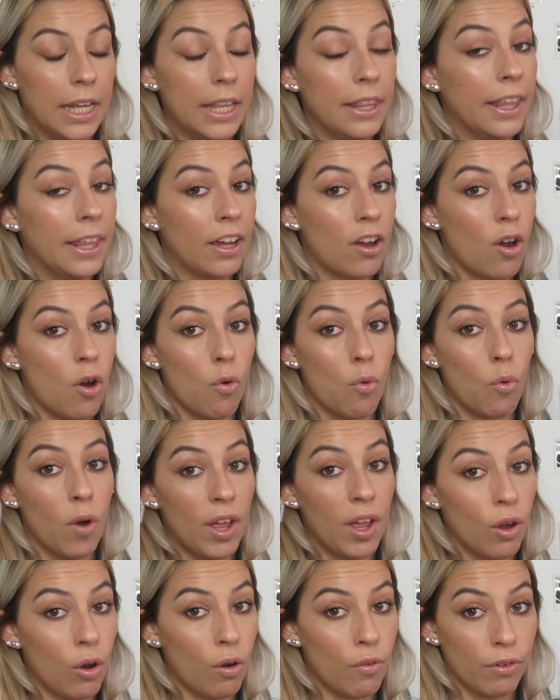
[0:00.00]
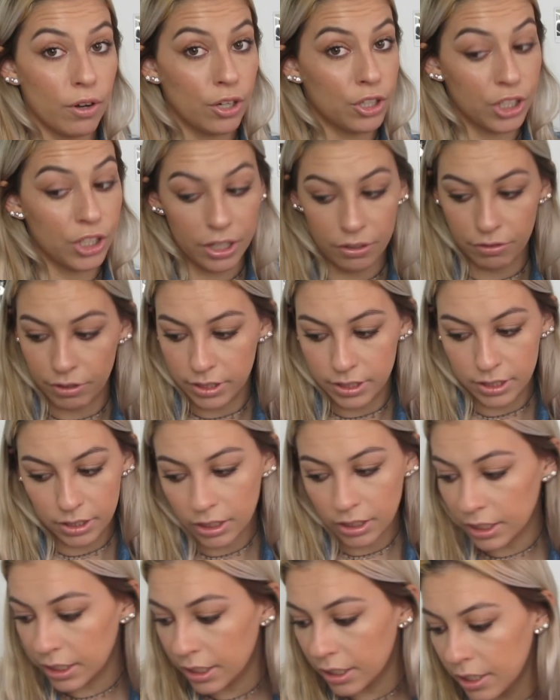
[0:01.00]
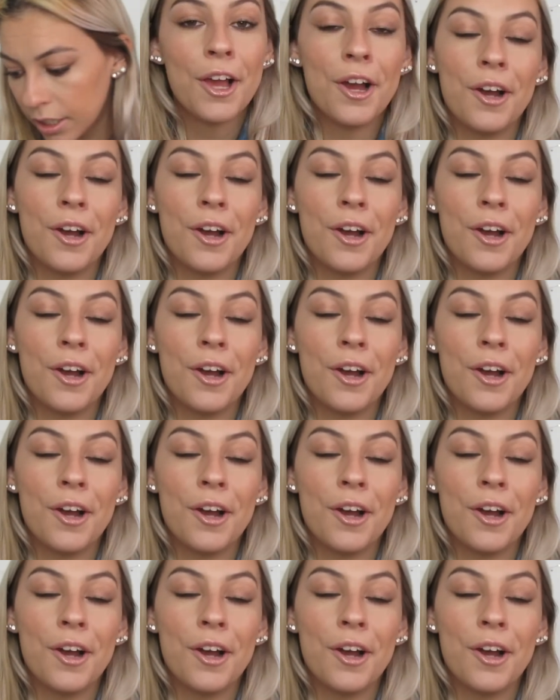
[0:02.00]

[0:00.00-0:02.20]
they go way over generously.